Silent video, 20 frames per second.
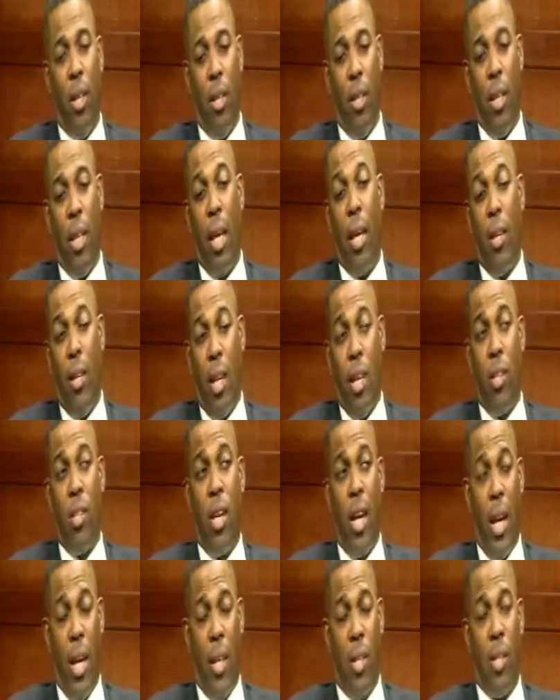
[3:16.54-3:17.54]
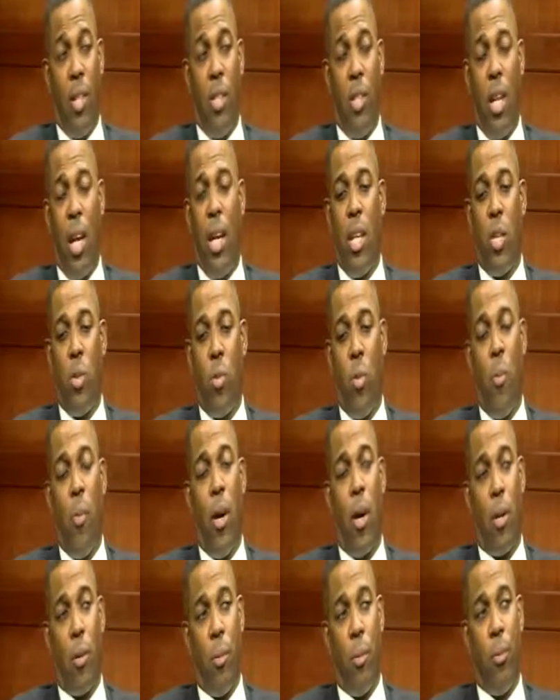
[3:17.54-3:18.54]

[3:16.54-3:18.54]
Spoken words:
They change. The change is remarkable.